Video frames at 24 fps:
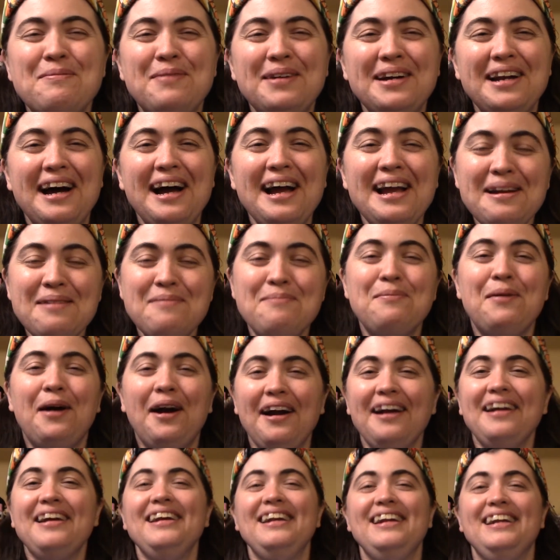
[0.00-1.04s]
I am
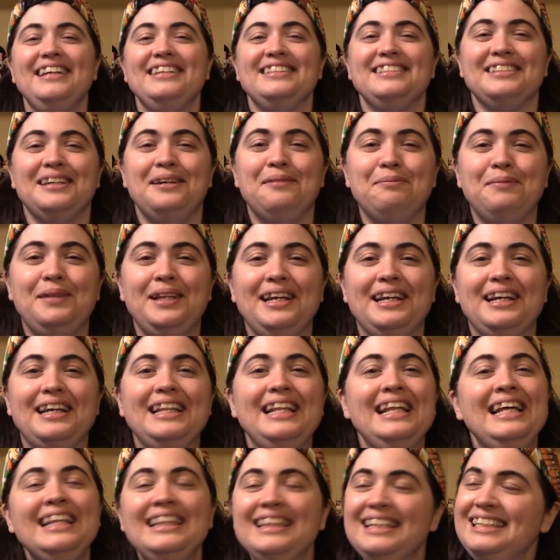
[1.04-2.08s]
marketing something
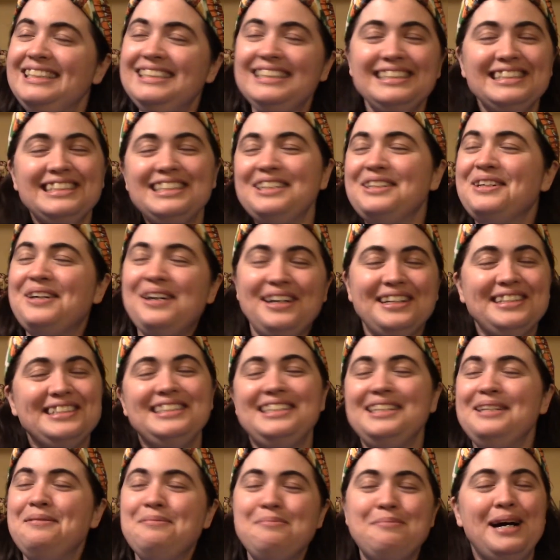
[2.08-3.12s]
that doesn't cost
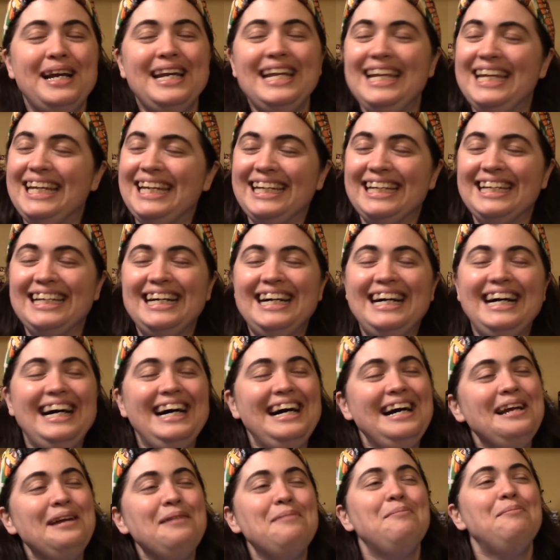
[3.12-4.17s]
any money.
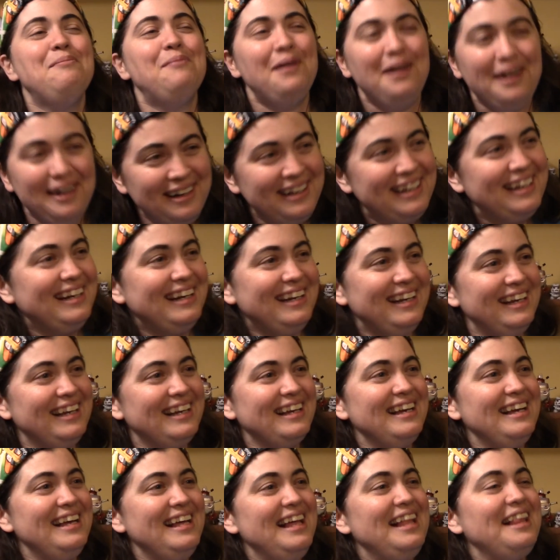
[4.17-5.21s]
I am
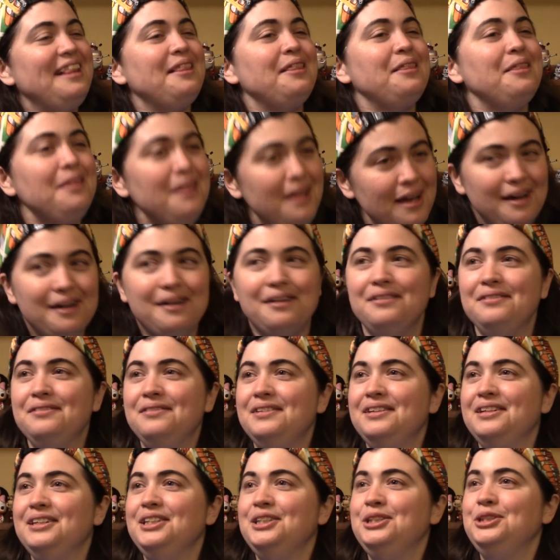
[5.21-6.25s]
marketing
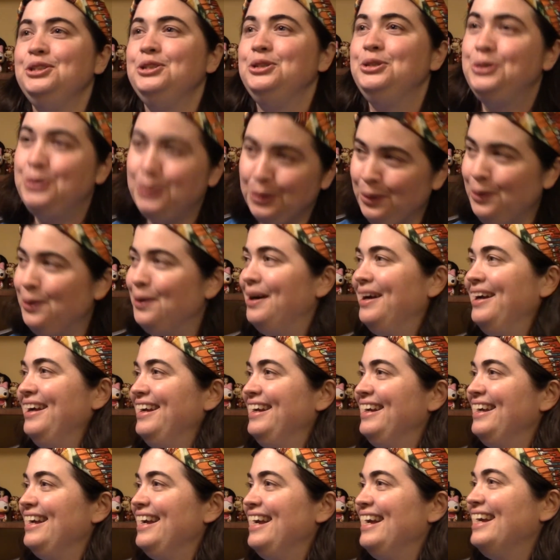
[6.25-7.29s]
love,
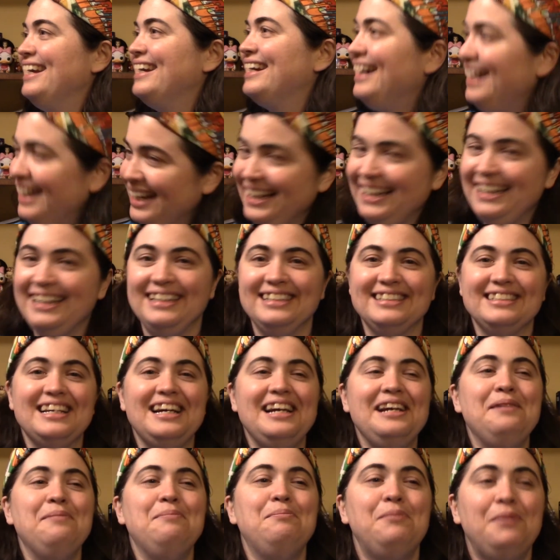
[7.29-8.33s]
joy, and kindness.
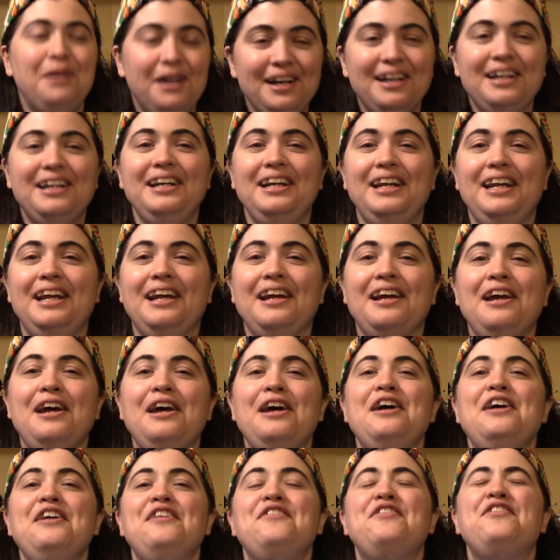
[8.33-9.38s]
I am marketing
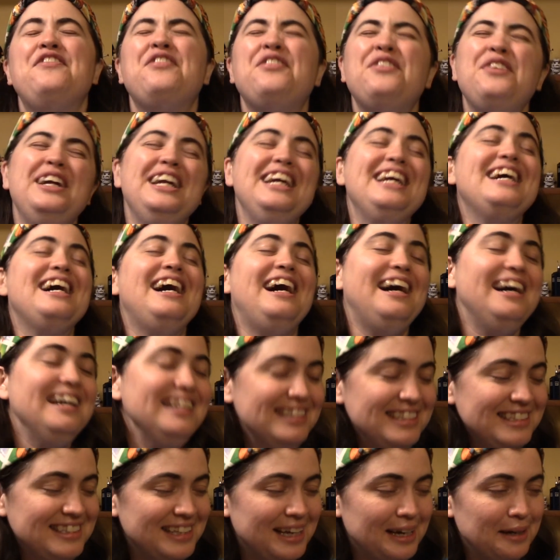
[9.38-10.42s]
free
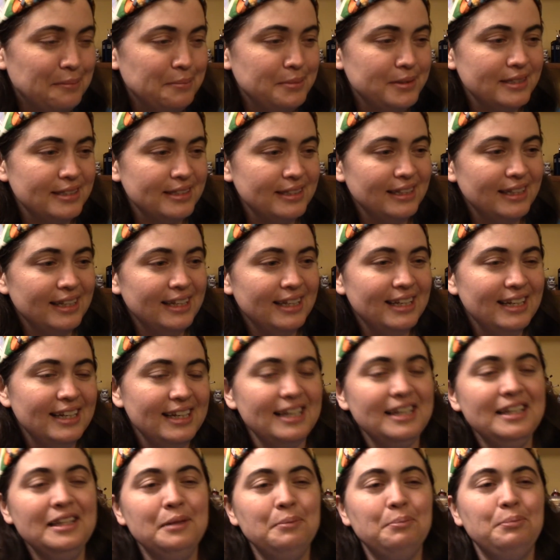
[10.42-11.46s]
concepts
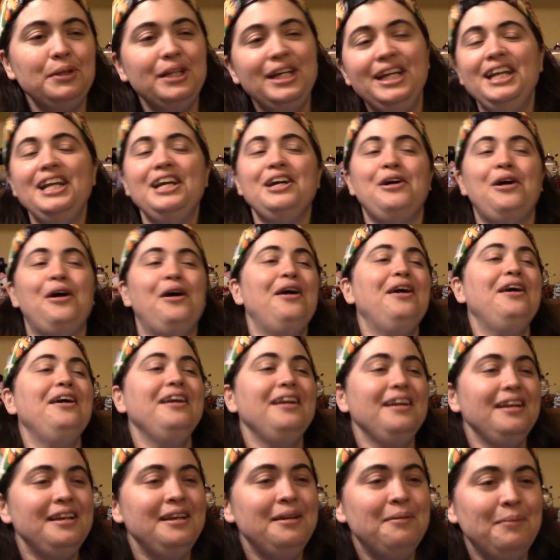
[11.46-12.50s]
and the bleeding
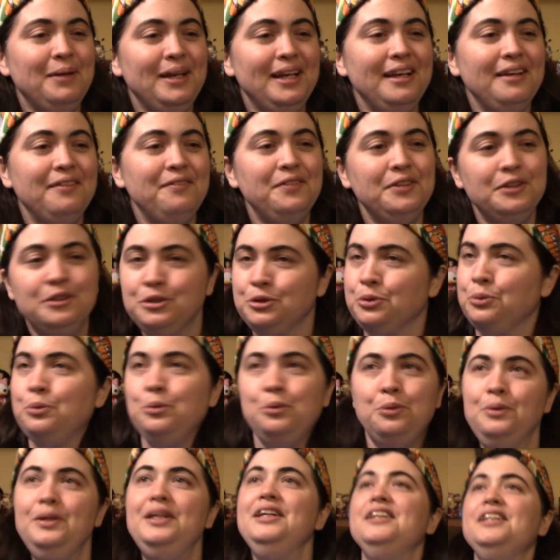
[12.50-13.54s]
heart in me feels
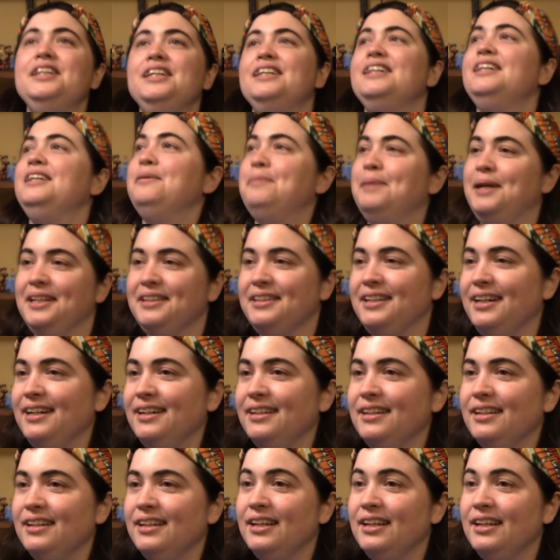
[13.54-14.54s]
really good about that.